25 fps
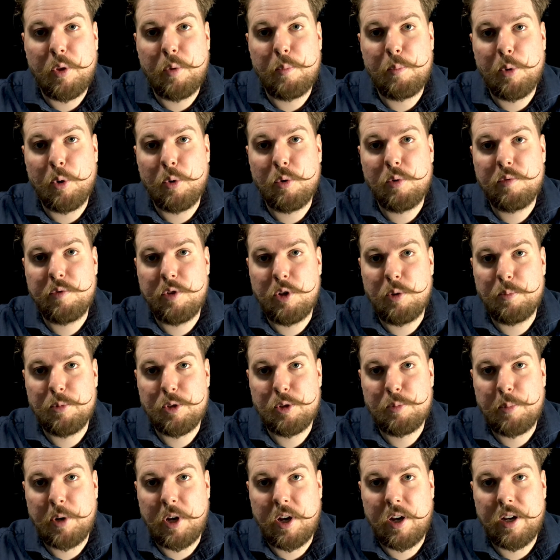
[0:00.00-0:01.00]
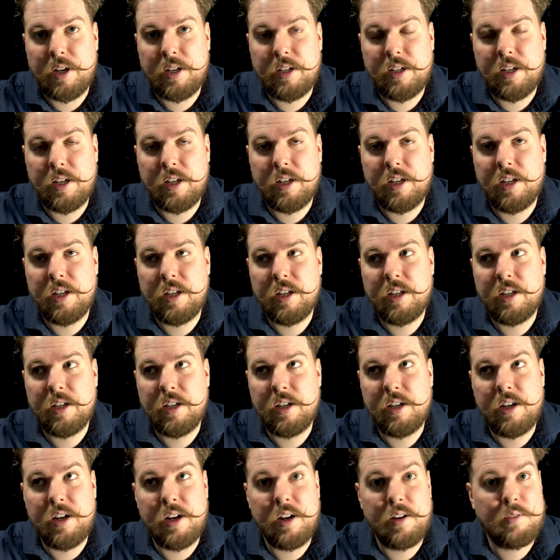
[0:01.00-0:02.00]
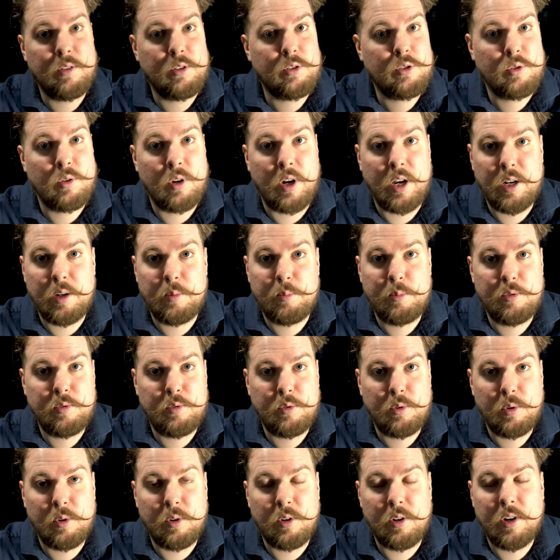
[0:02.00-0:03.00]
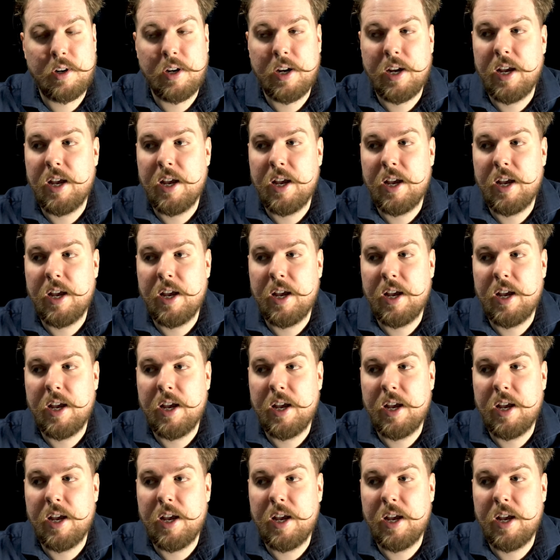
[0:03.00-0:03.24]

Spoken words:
Perfume Spot. Never tried it before.